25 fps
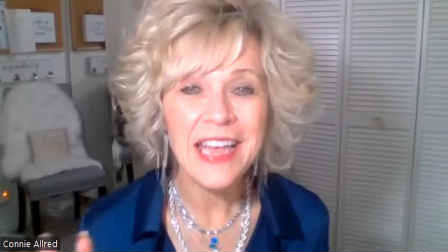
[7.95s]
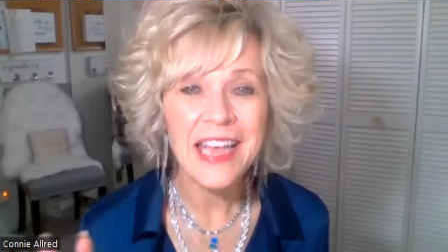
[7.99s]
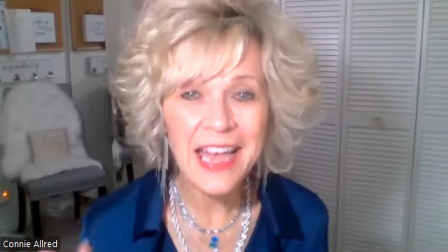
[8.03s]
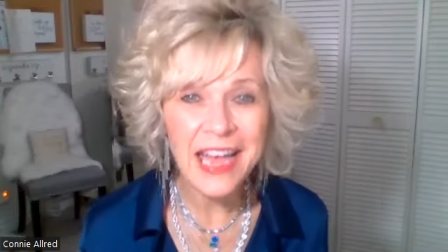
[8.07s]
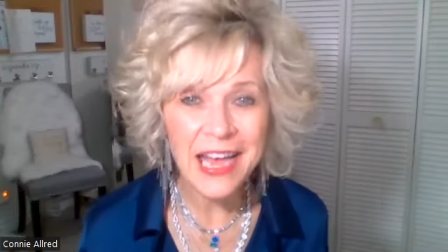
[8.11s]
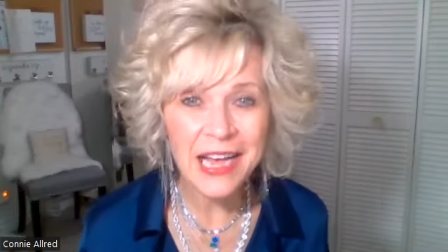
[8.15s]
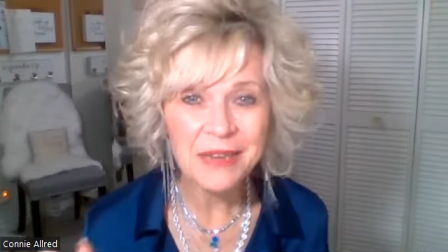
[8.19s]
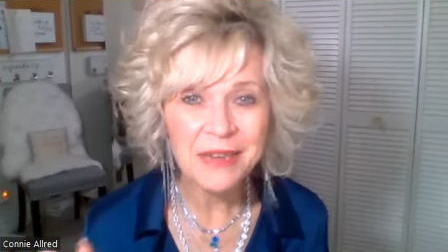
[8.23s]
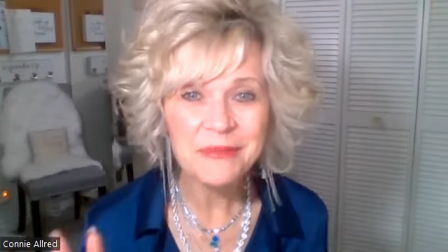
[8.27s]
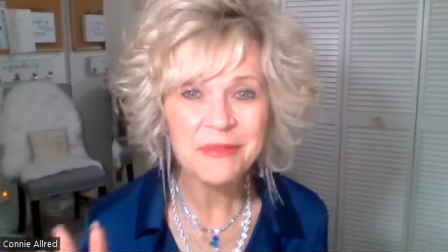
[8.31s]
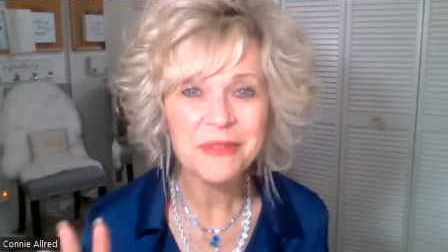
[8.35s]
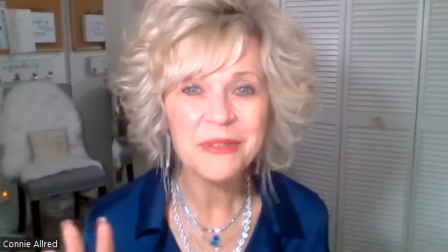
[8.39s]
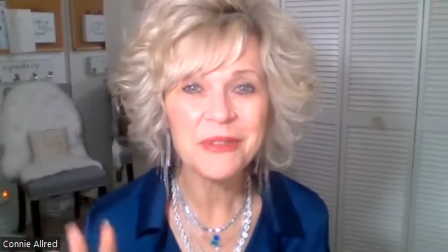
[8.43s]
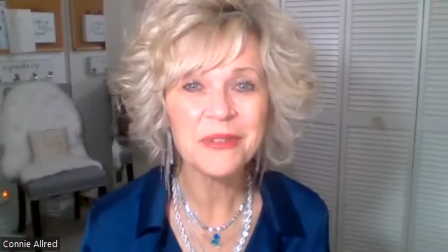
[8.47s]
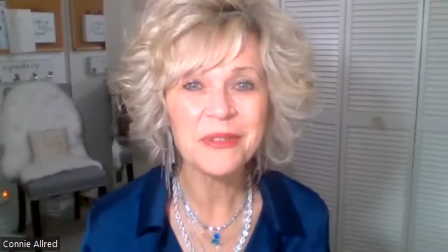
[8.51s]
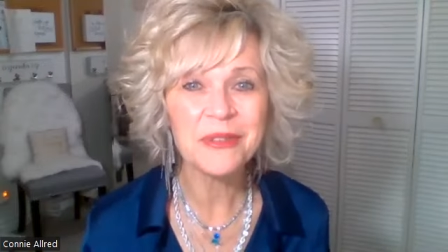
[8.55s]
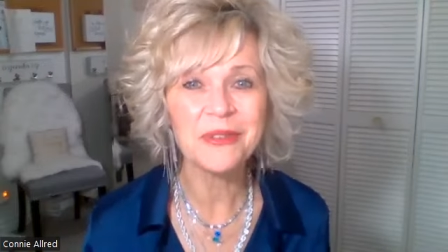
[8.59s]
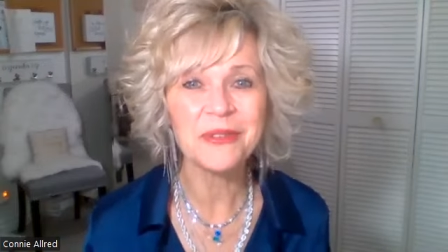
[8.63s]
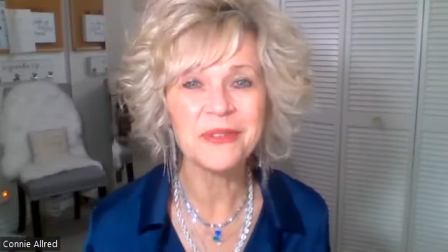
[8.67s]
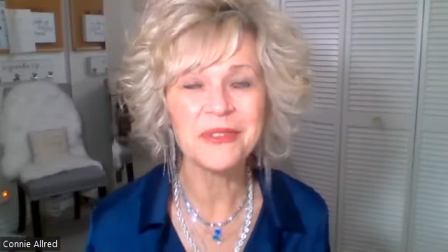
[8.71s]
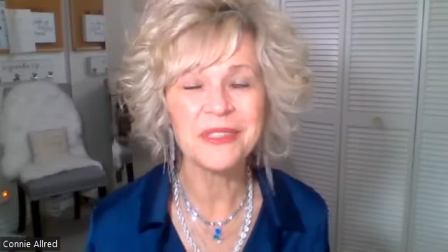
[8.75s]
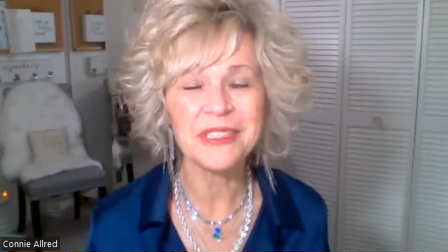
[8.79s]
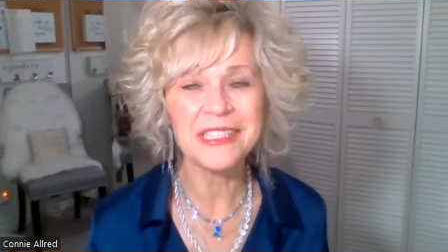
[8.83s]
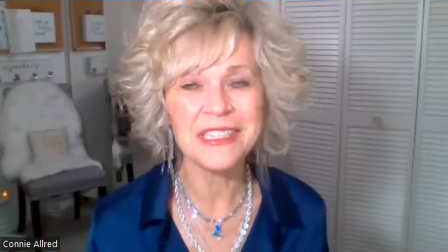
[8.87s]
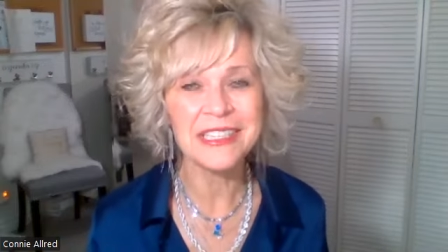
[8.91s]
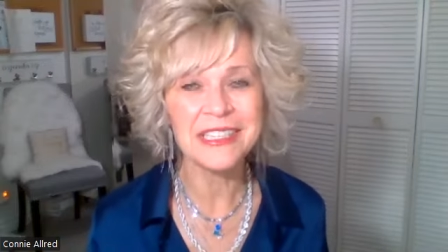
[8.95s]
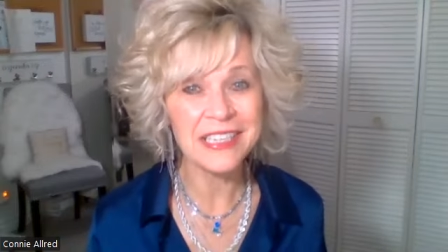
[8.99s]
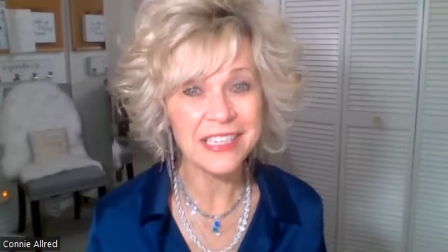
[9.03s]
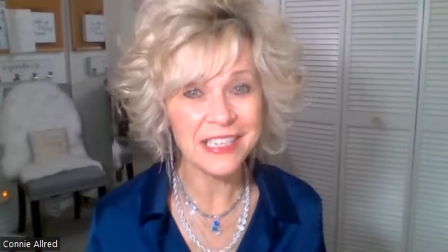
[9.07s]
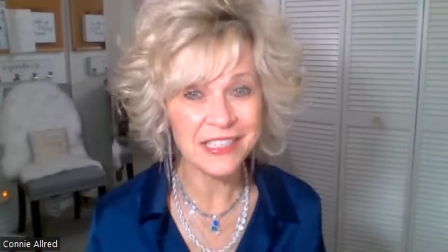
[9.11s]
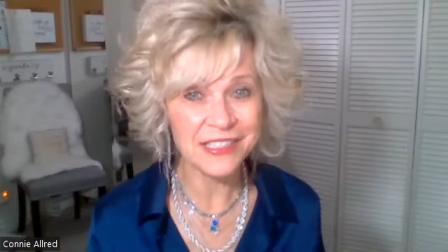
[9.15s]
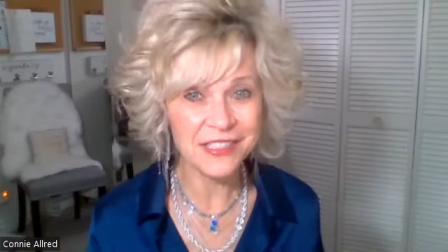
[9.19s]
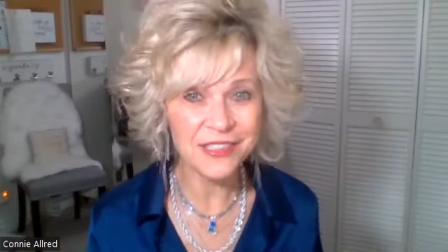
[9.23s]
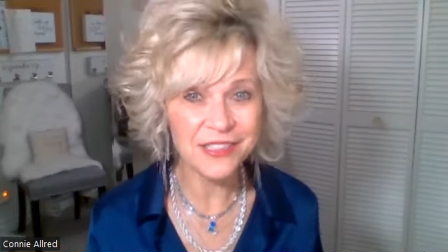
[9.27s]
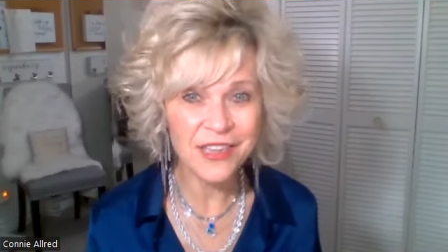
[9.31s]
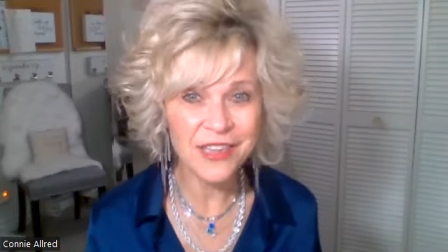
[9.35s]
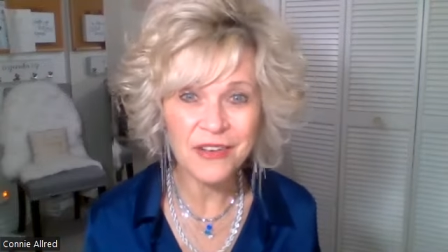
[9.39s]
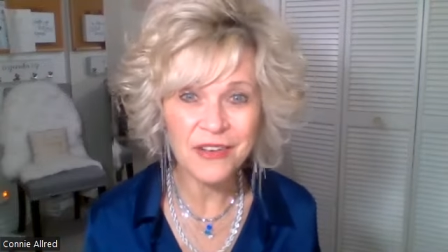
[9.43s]
Absolutely
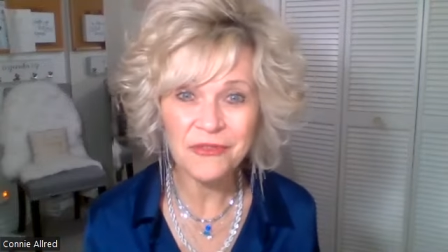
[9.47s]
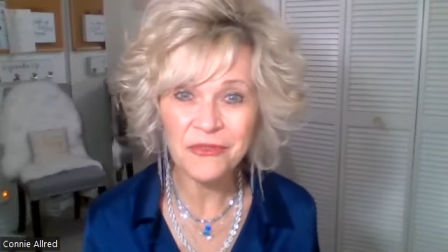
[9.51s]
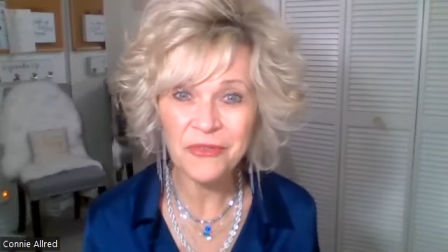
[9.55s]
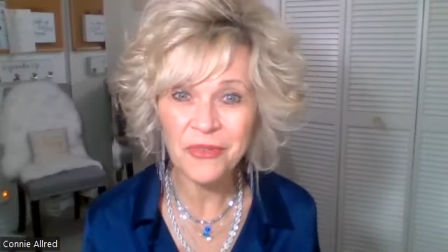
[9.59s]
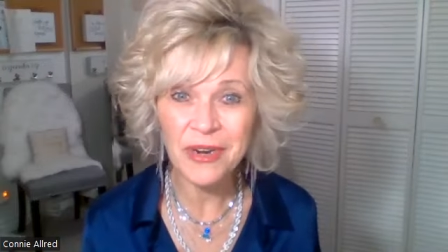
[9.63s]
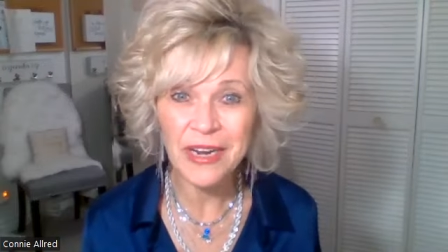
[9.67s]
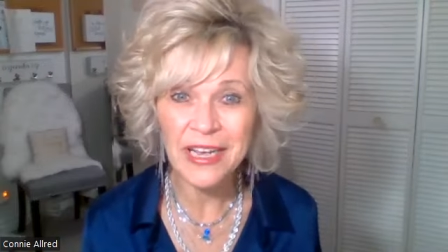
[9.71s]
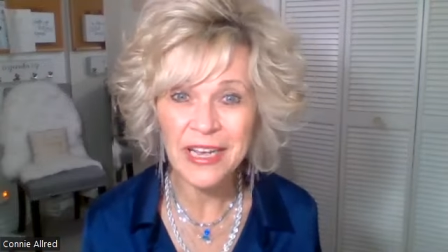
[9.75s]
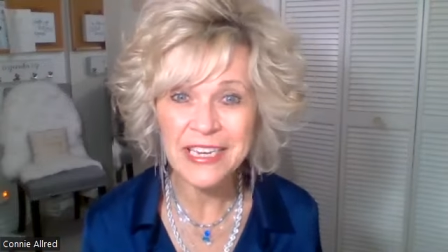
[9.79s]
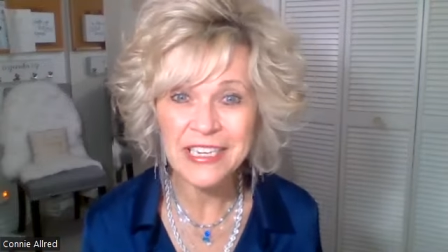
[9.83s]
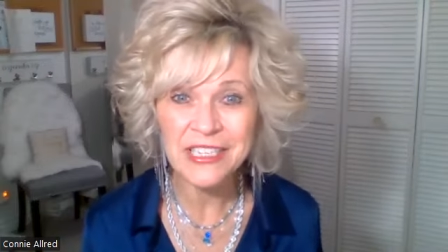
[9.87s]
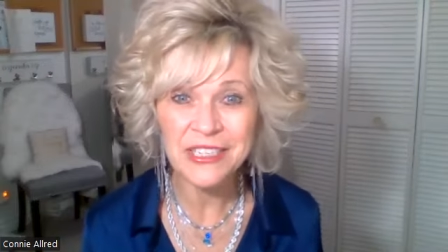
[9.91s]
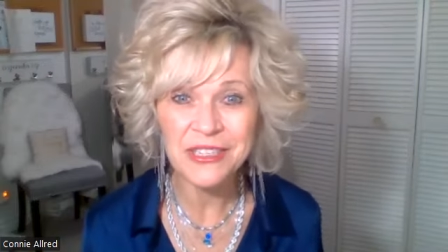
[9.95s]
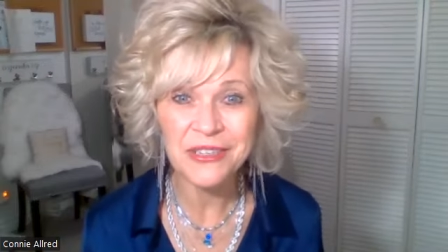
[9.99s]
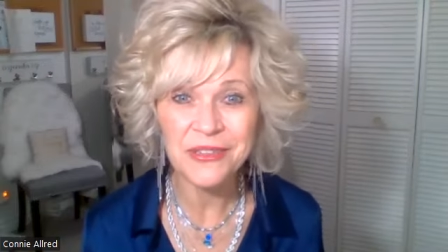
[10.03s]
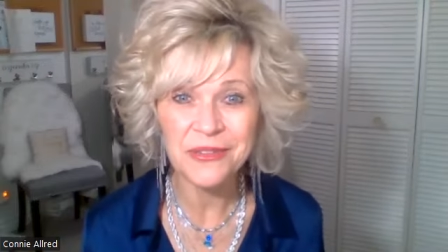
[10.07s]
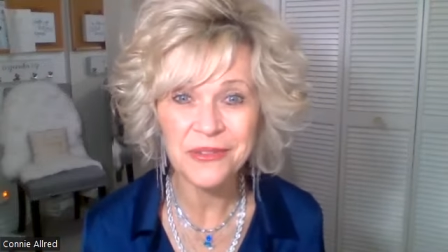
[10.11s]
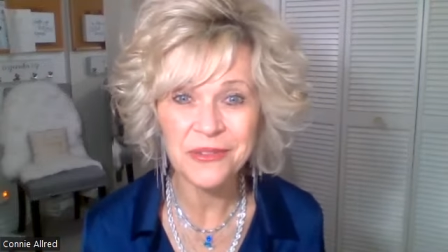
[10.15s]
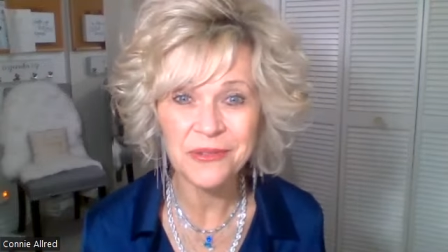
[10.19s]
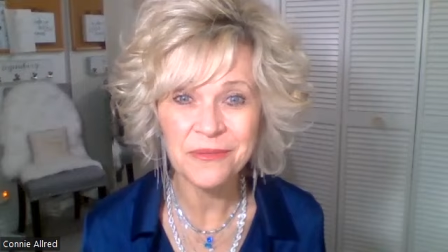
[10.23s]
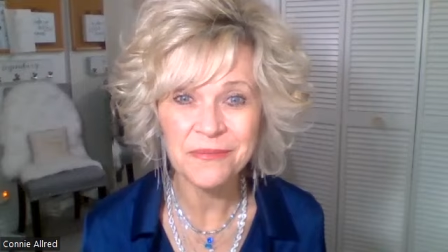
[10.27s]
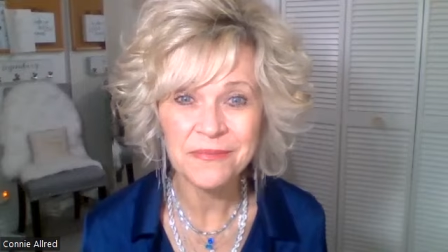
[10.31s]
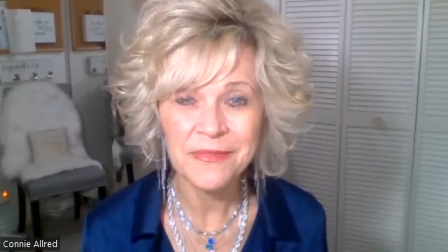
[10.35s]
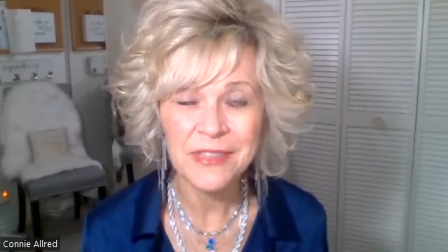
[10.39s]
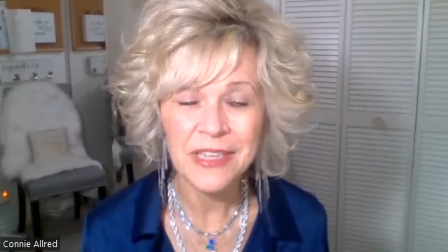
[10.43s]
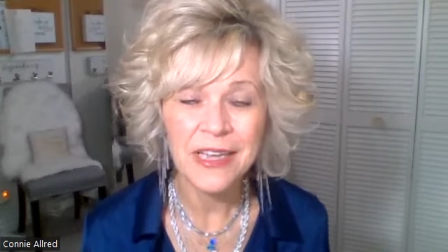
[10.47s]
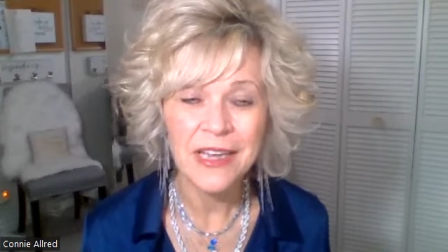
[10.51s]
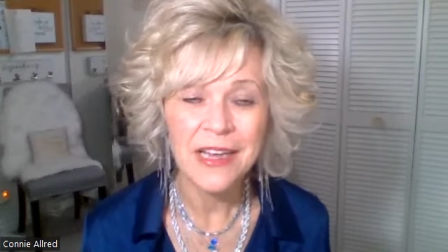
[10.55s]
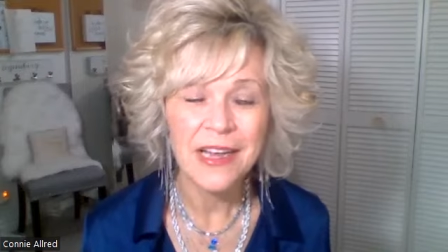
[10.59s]
love what I do.